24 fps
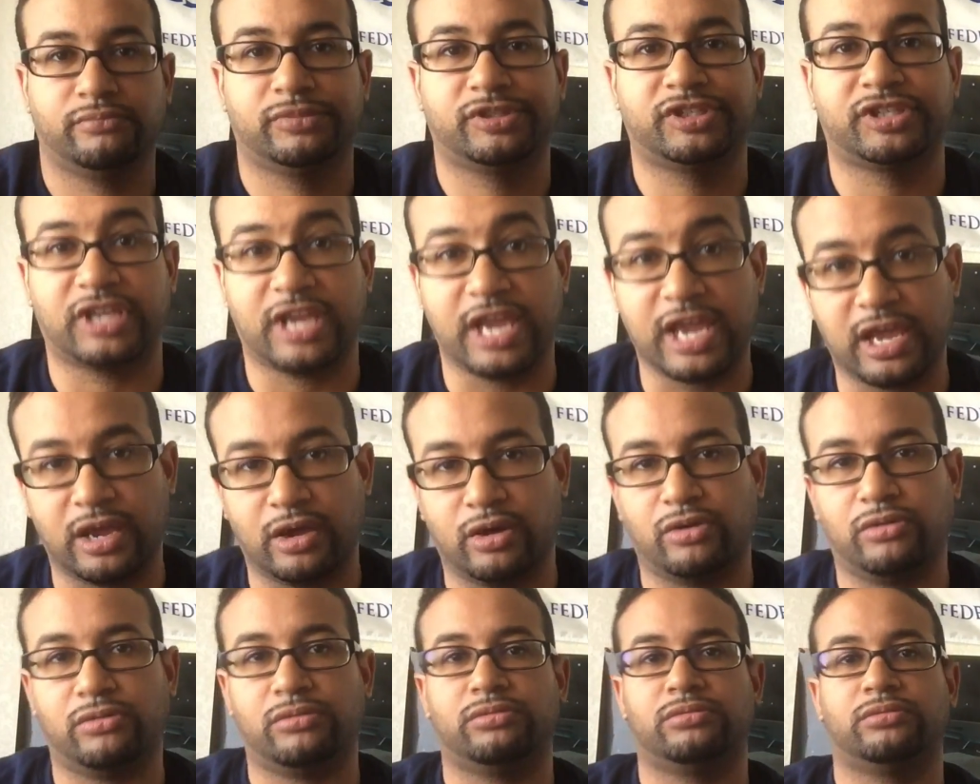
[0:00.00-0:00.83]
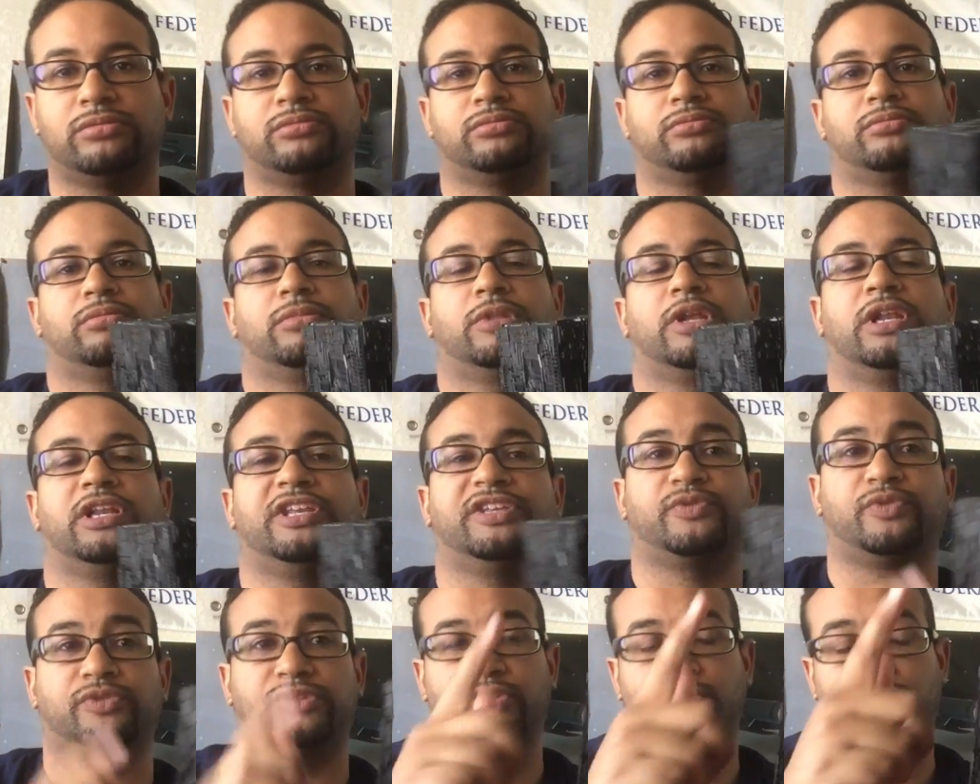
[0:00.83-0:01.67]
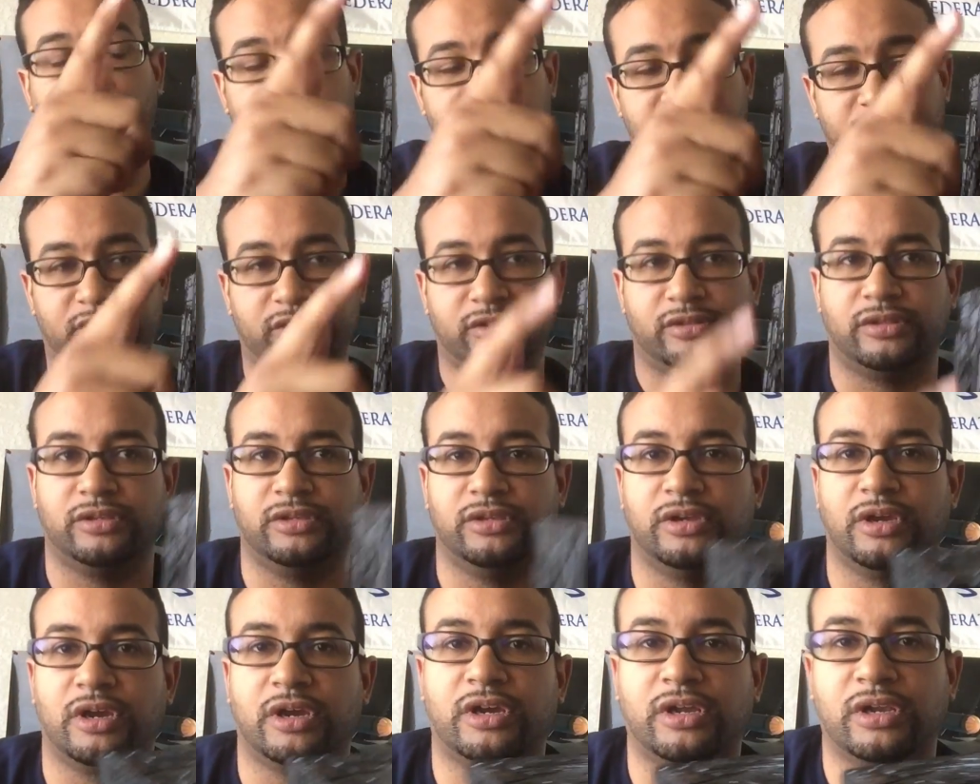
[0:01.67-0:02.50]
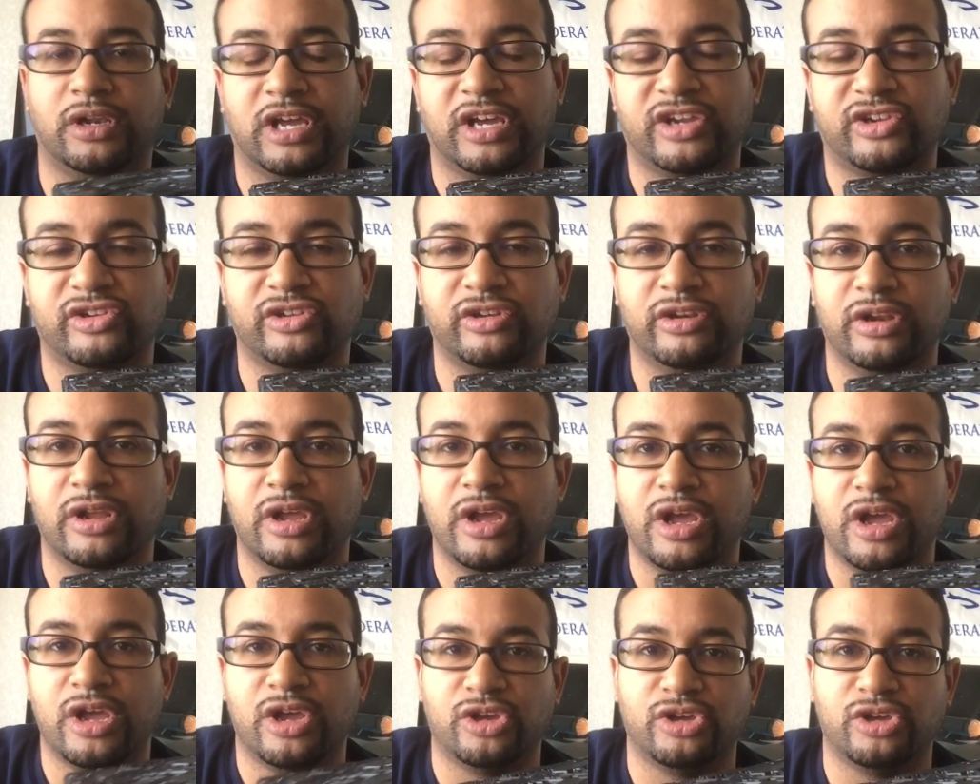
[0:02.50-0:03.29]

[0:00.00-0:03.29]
scale, at least with the rest of the collection,